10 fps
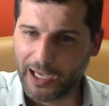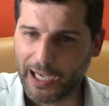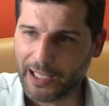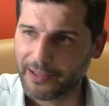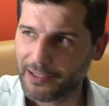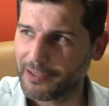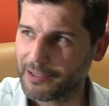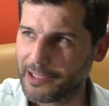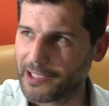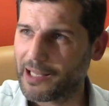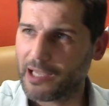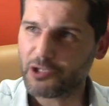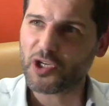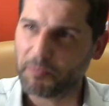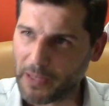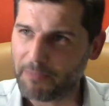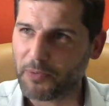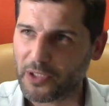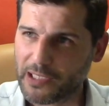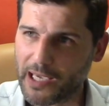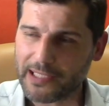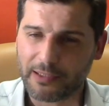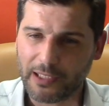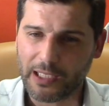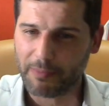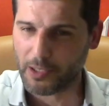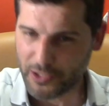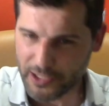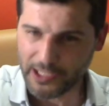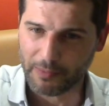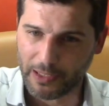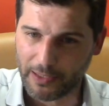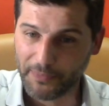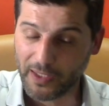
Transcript: and they launched a paper yesterday about cinema